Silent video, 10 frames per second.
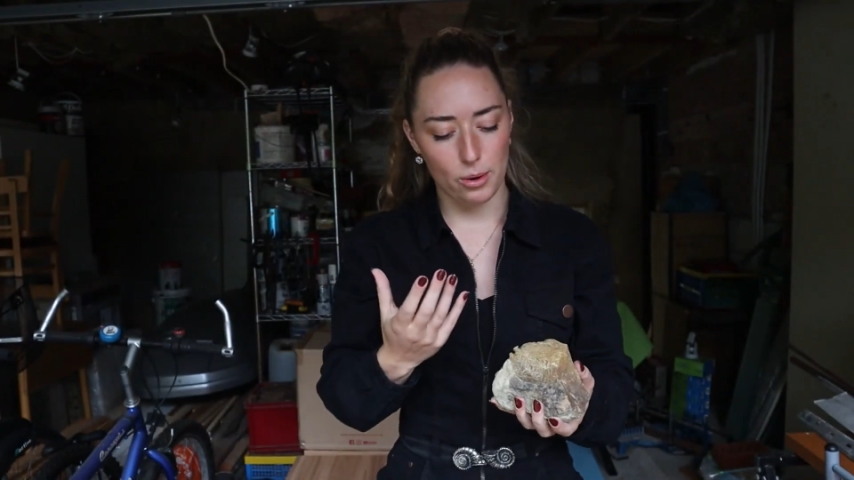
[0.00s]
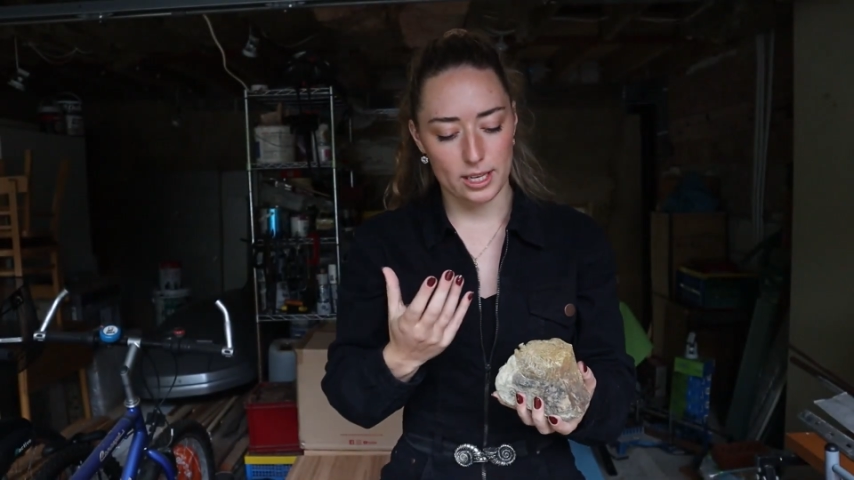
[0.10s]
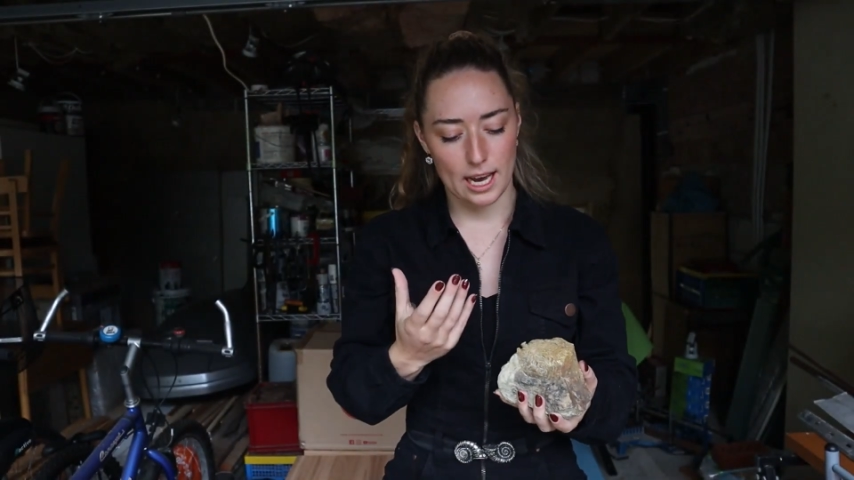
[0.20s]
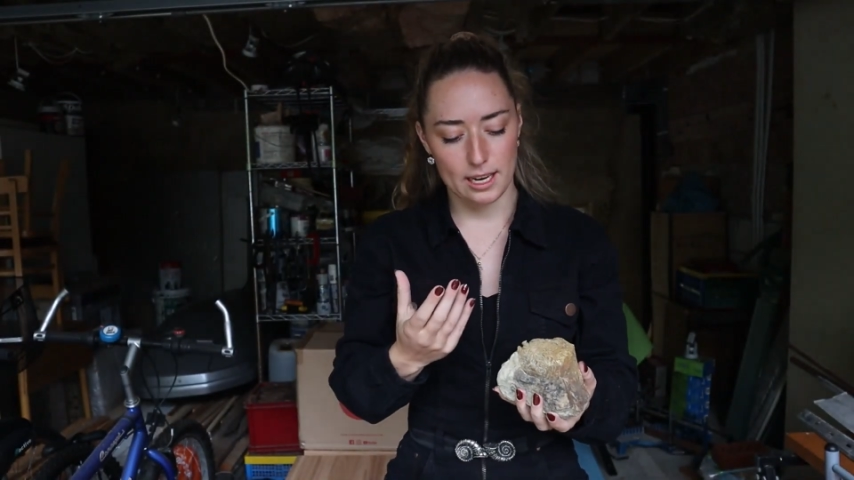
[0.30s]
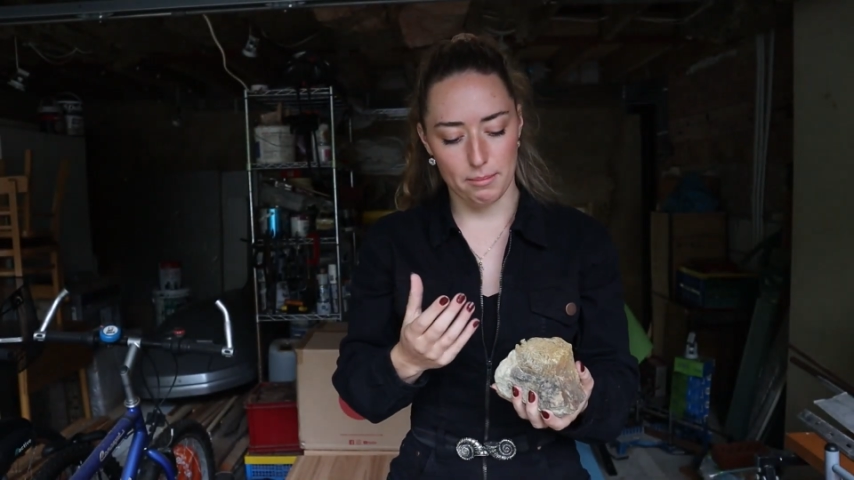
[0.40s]

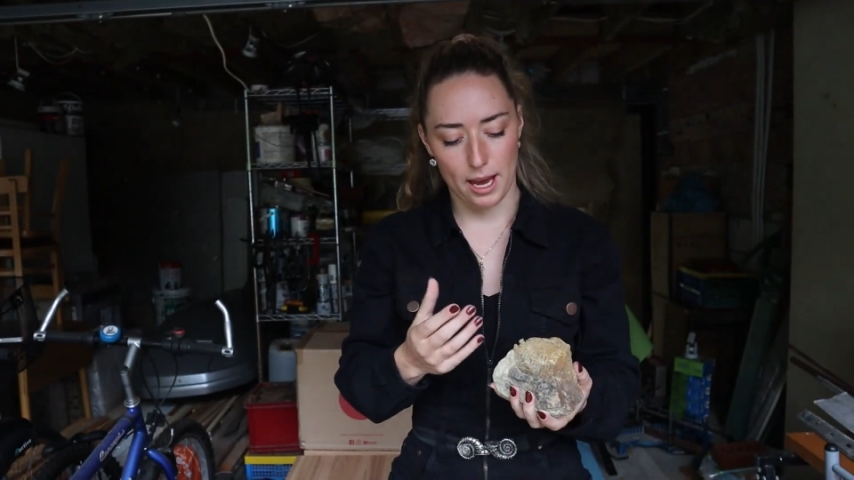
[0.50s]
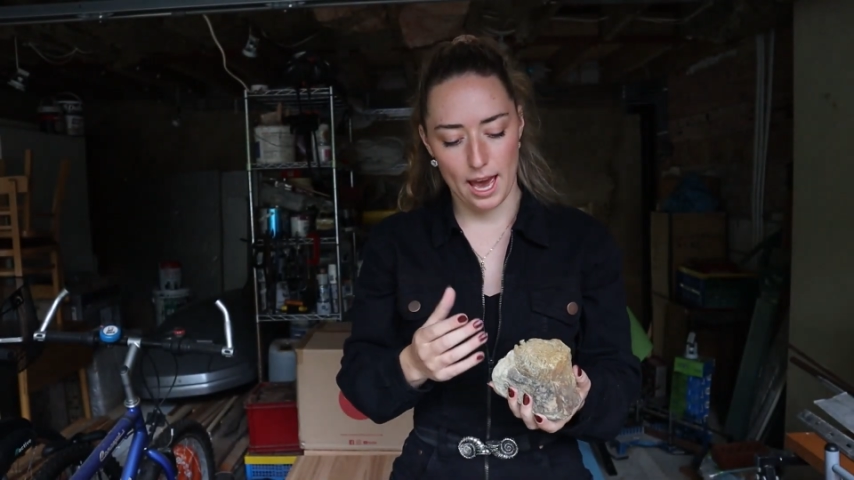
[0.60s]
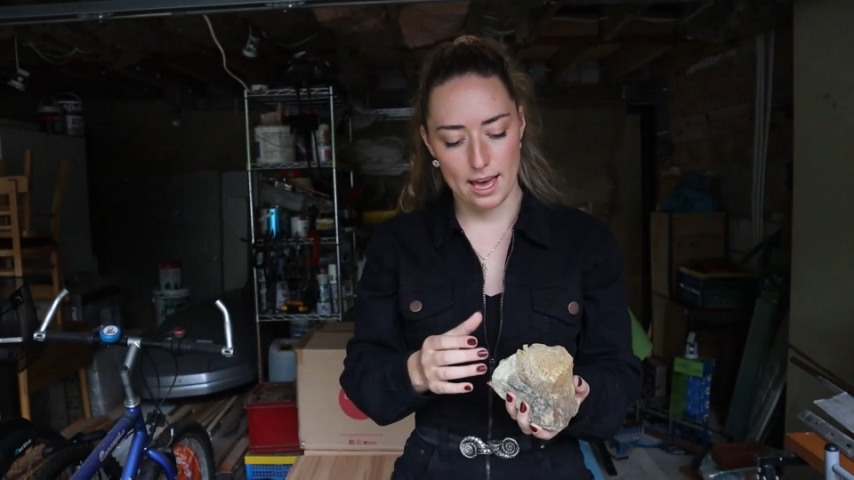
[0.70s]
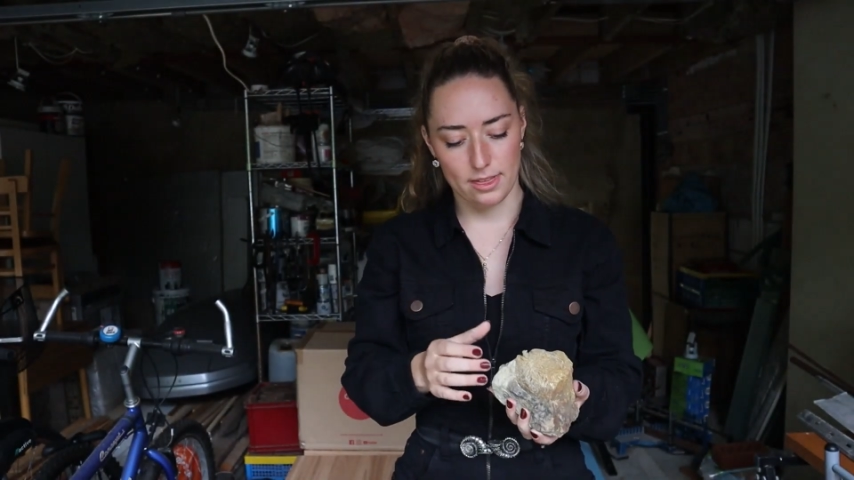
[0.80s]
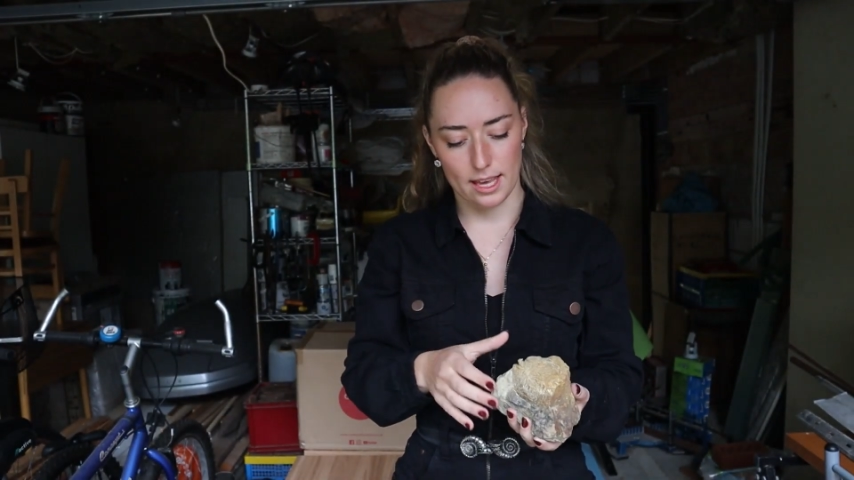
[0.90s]
always had in my
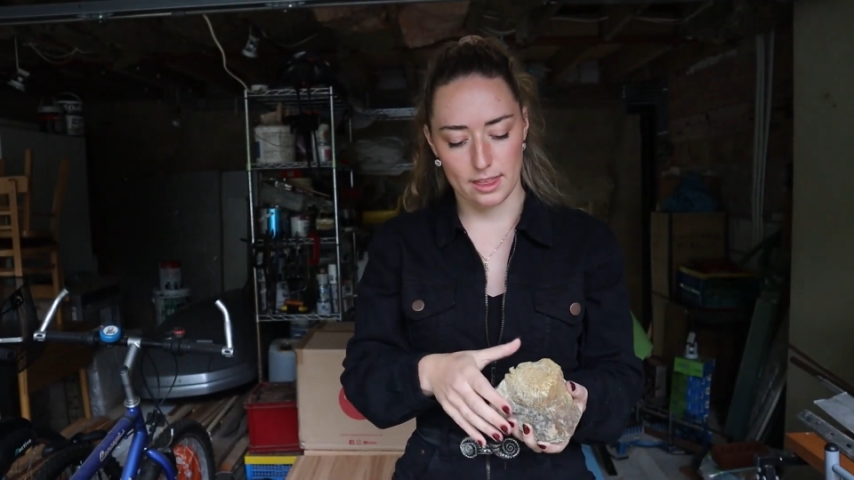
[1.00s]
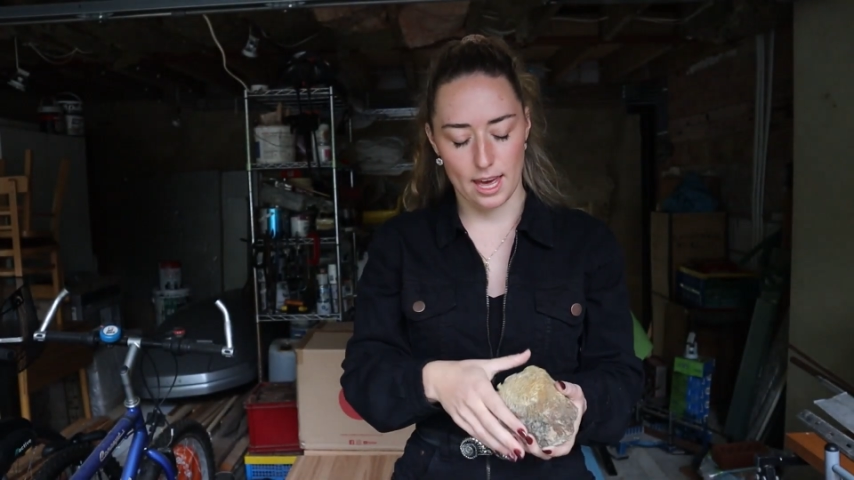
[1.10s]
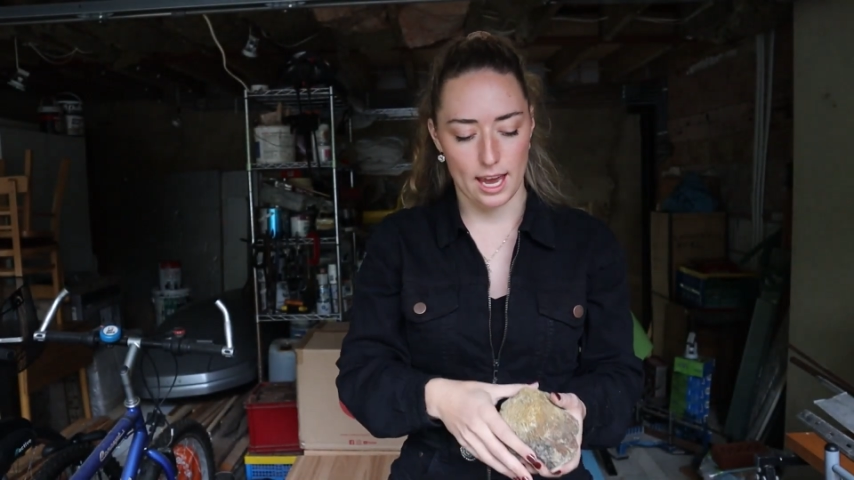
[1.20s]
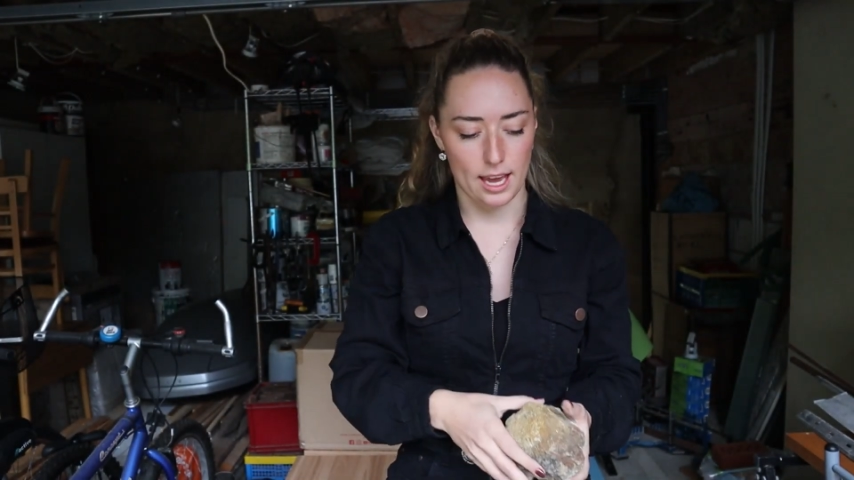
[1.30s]
head that